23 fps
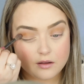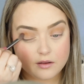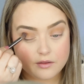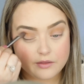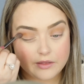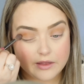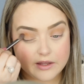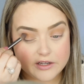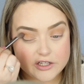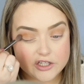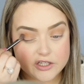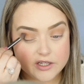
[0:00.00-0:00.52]

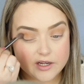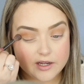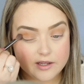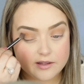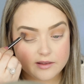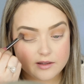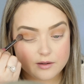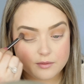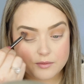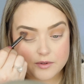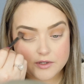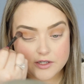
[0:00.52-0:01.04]
that
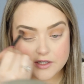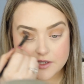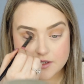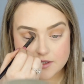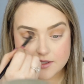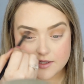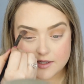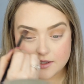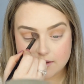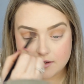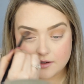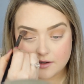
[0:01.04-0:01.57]
shade that we
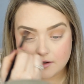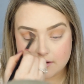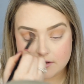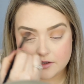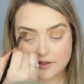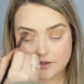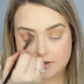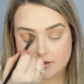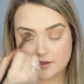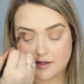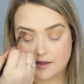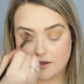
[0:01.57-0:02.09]
just did and
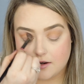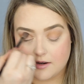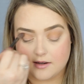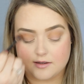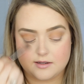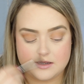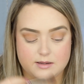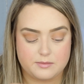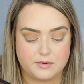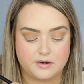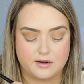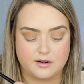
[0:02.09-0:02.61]
just kind of
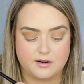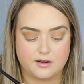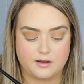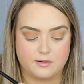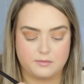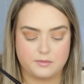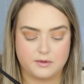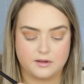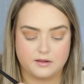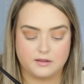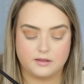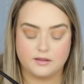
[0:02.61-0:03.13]
deepen it
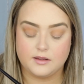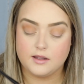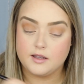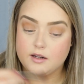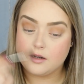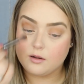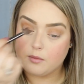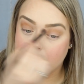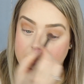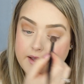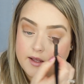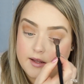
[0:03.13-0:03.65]
up a
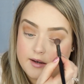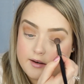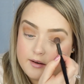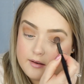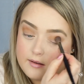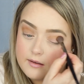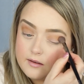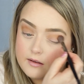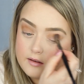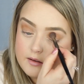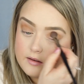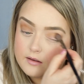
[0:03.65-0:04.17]
little bit.
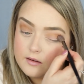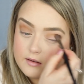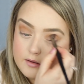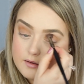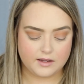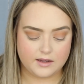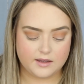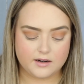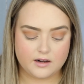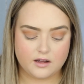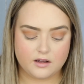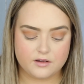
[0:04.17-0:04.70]

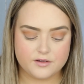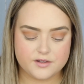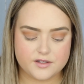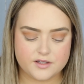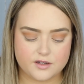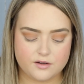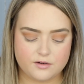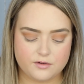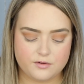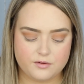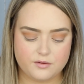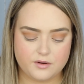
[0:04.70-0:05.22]
And
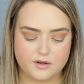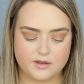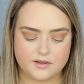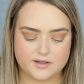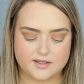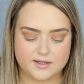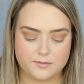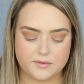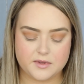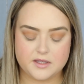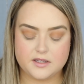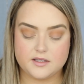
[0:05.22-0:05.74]
also
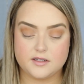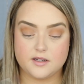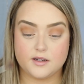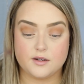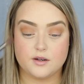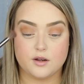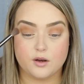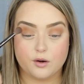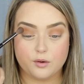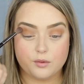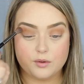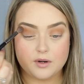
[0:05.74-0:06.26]
something to
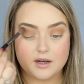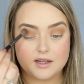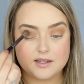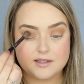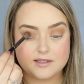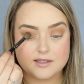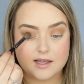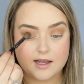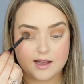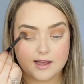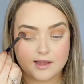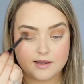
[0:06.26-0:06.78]
note
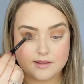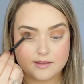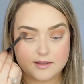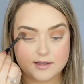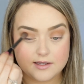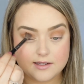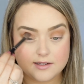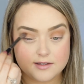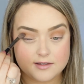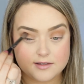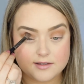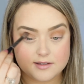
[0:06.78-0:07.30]
is that
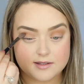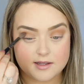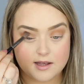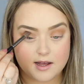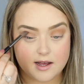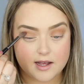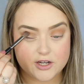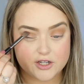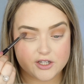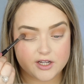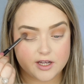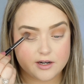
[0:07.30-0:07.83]
these
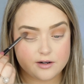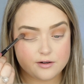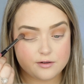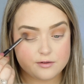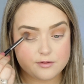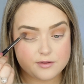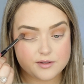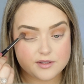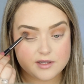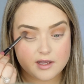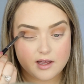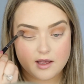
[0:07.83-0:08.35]

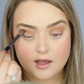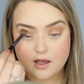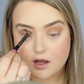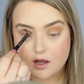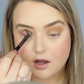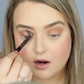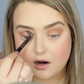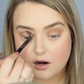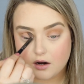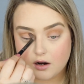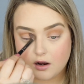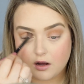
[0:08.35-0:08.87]
eyeshadows
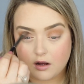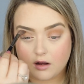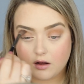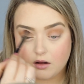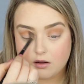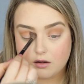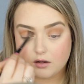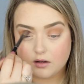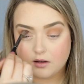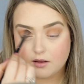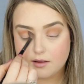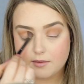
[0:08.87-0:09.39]
are
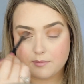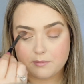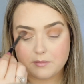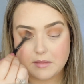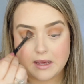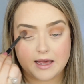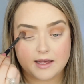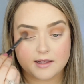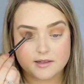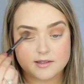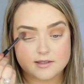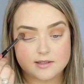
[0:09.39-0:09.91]
all
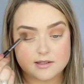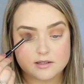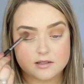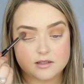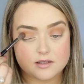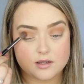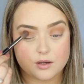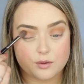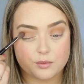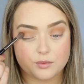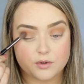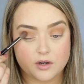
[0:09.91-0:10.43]
mattes.
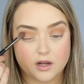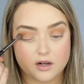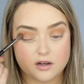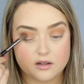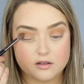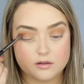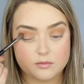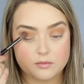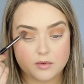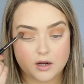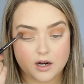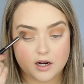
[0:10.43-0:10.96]
So none of
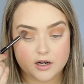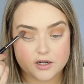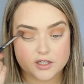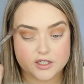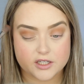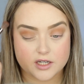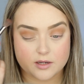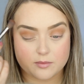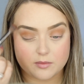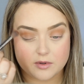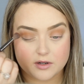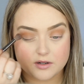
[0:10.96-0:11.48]
them are
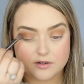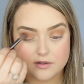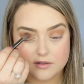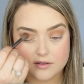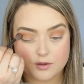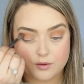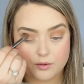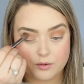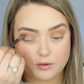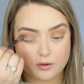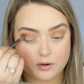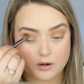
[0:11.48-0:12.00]
shimmers
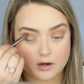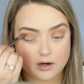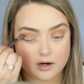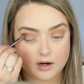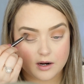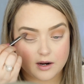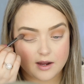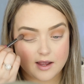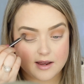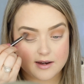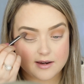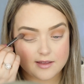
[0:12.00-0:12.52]

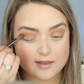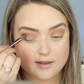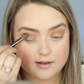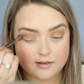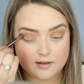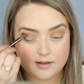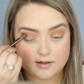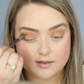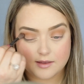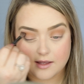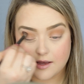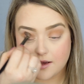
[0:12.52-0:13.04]
or anything
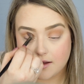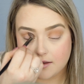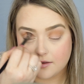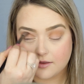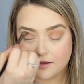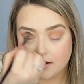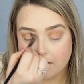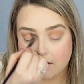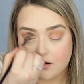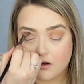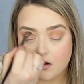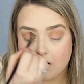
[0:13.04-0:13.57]
like that.
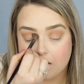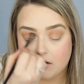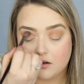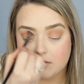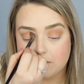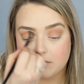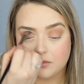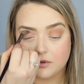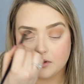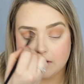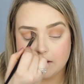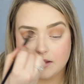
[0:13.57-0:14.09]
They're all
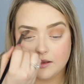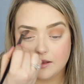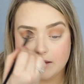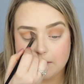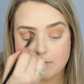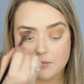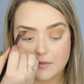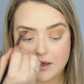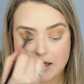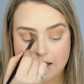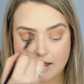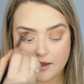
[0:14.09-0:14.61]
completely
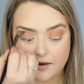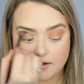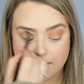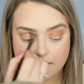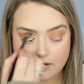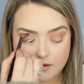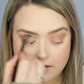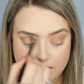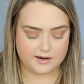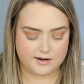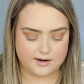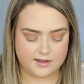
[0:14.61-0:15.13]
matte.
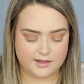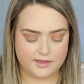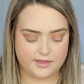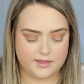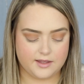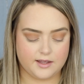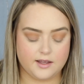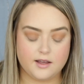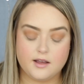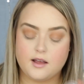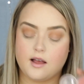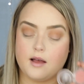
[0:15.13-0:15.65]
And I
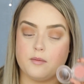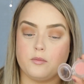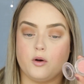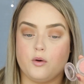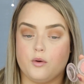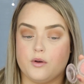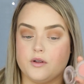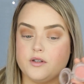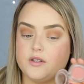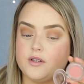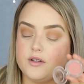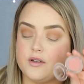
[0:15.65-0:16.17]
think I'm
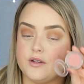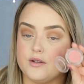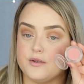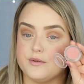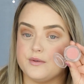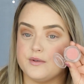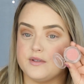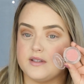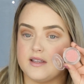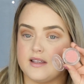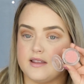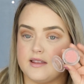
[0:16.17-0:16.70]
going to
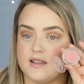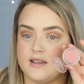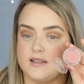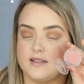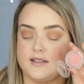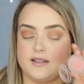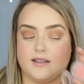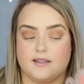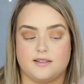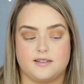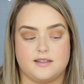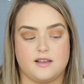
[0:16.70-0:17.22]
use
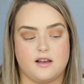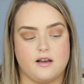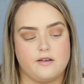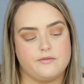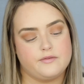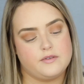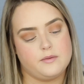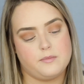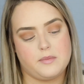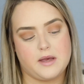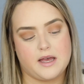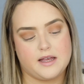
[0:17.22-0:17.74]
this
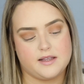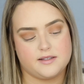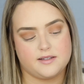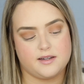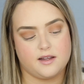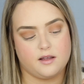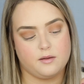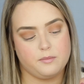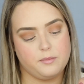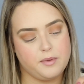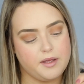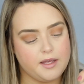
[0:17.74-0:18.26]
soft
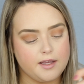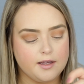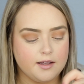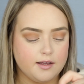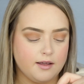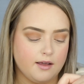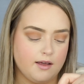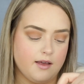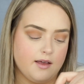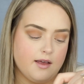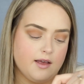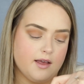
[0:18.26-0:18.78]
pastel
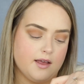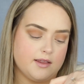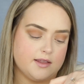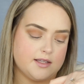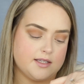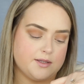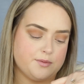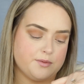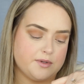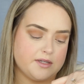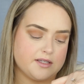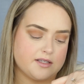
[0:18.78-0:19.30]
pink.
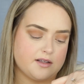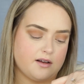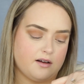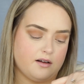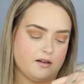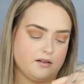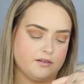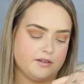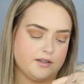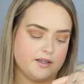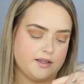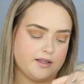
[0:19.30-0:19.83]
This one is
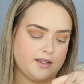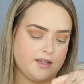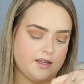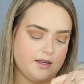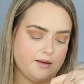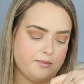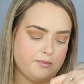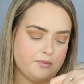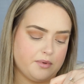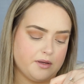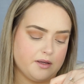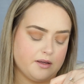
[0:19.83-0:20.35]
called
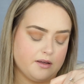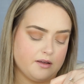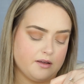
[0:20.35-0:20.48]
Keep,